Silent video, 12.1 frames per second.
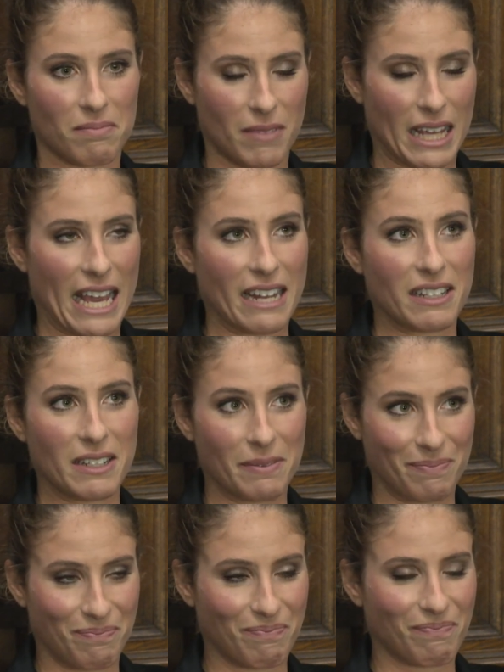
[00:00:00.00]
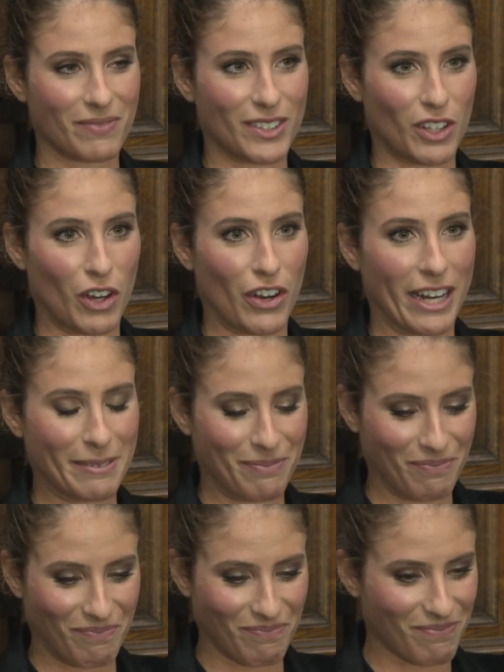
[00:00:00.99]
The end. Sorry.
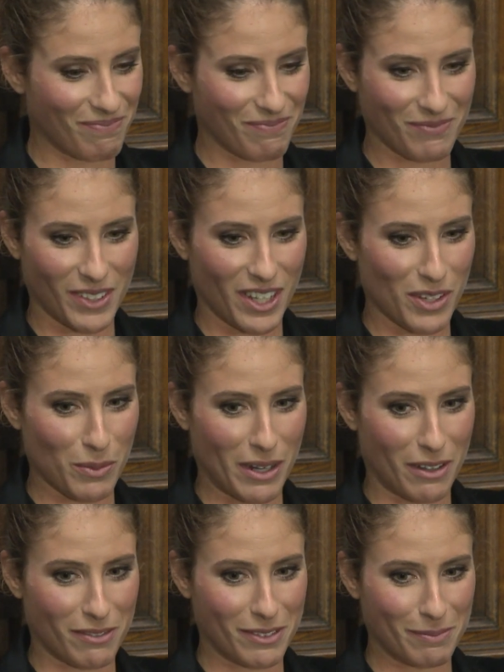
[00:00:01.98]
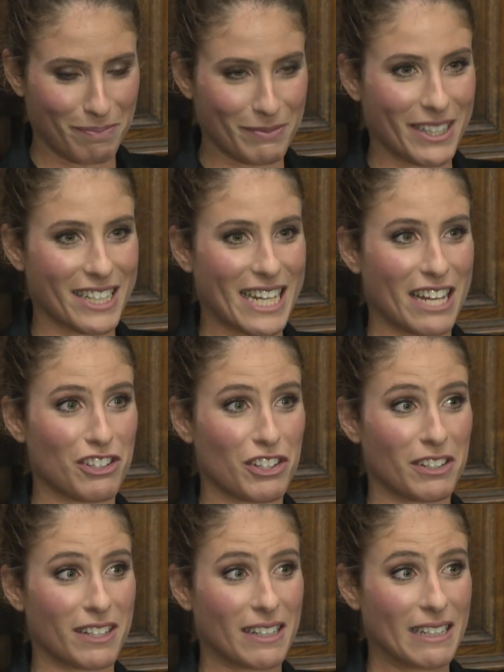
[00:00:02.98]
Just went off on a
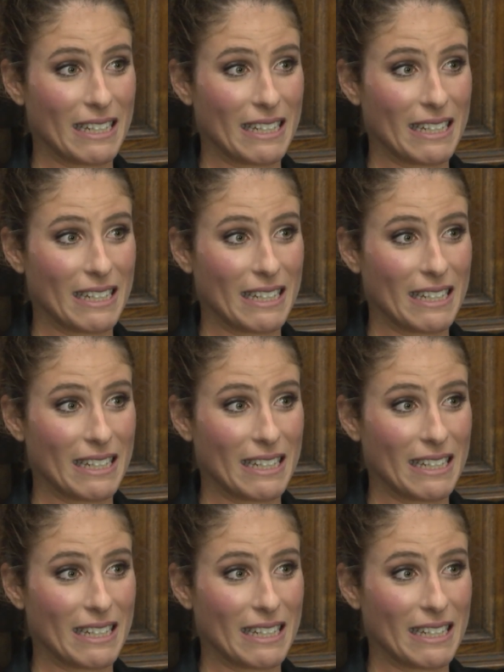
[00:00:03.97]
tangent.